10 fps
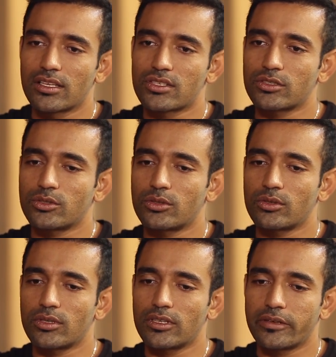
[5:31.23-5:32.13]

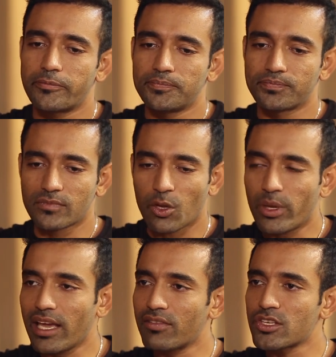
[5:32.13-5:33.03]
So uh,
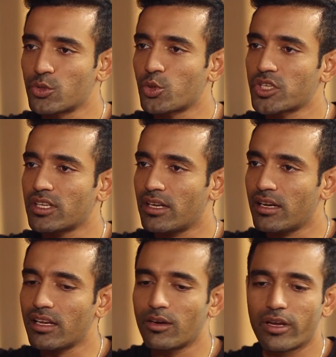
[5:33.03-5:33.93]
we have this notion in
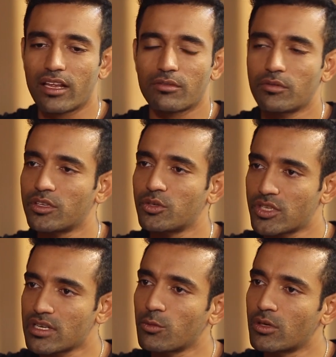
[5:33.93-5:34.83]
India where when
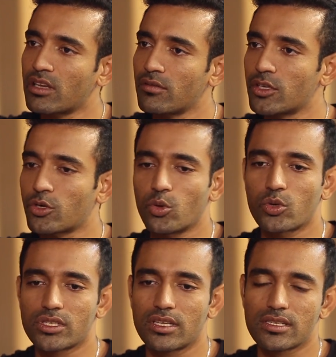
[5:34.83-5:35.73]
you start working with a
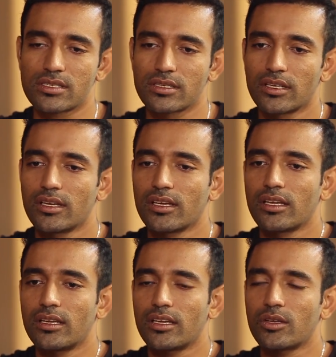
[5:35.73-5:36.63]
coach, there's,
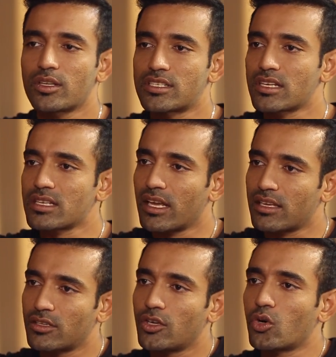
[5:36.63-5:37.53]
you know, it's just
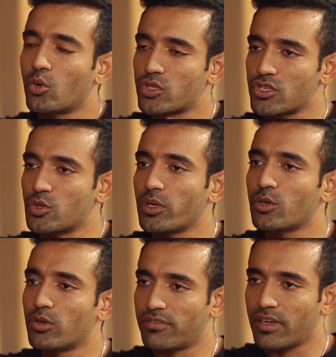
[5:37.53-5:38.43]
like your coach is
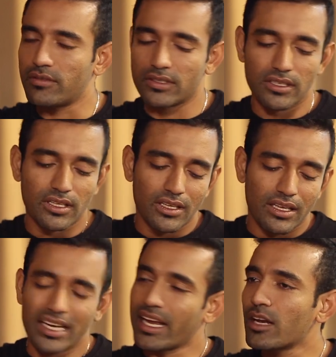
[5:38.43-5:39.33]
doing you a favor.
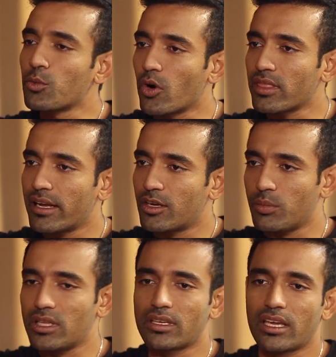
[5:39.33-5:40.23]
And I didn't want that
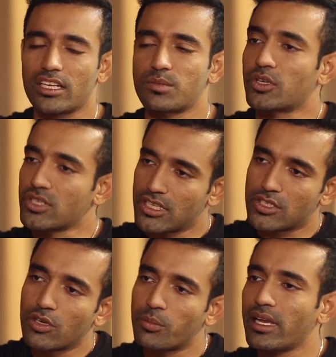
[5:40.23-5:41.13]
to be the case because
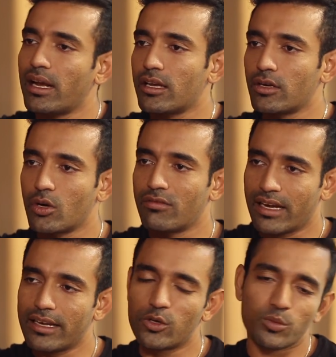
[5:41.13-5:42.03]
he's going to be adding a lot of
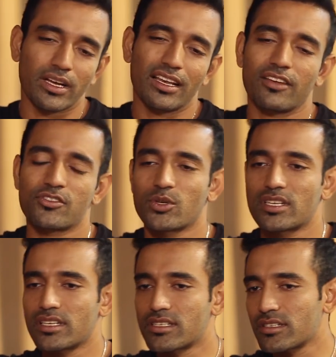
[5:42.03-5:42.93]
value to my life. So
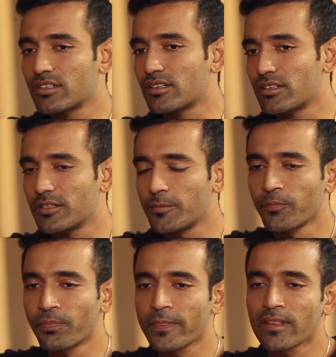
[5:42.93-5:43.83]
I said, sir,
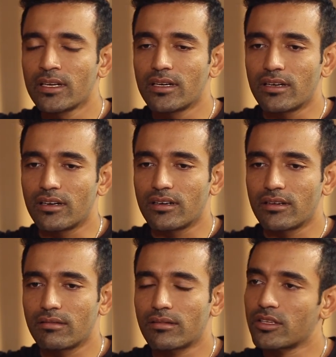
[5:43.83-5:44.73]
uh,
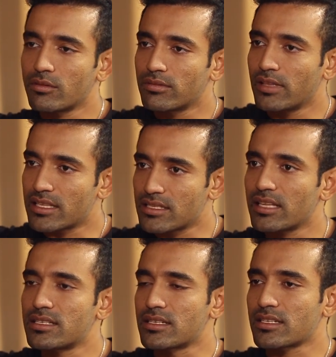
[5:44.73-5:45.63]
uh, you know, let's
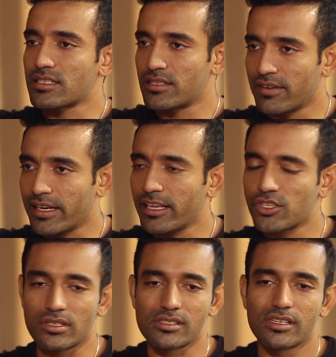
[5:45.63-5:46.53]
let's discuss the
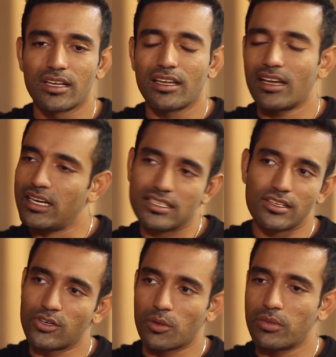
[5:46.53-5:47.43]
financials. And he
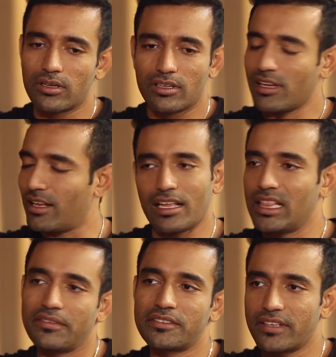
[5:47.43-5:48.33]
said, Robin, I'll,
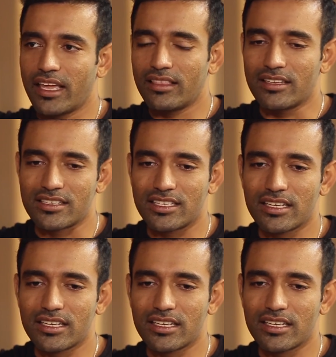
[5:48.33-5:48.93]
I'll, never forget this.